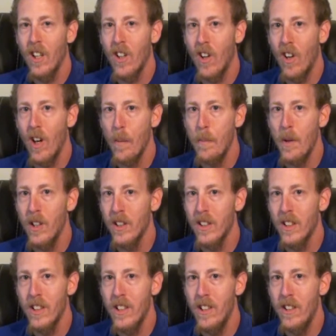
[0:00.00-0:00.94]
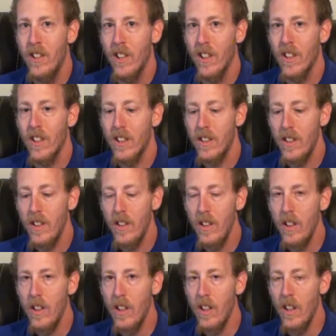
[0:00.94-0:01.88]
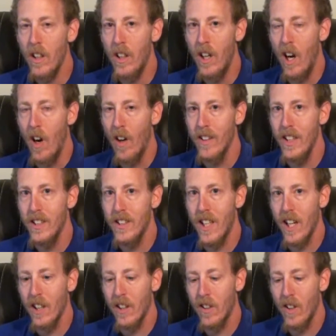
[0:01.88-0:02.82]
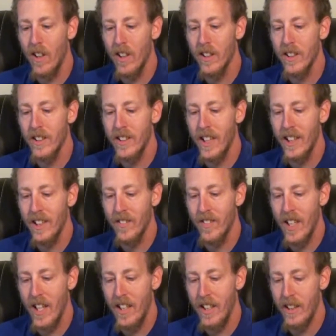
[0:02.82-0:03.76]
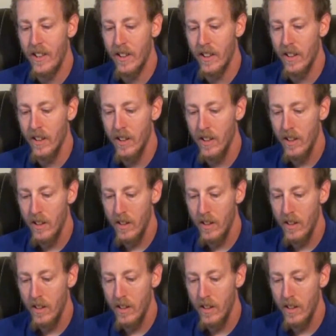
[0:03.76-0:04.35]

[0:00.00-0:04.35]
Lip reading: car person that took all these exotic cars and things of that nature.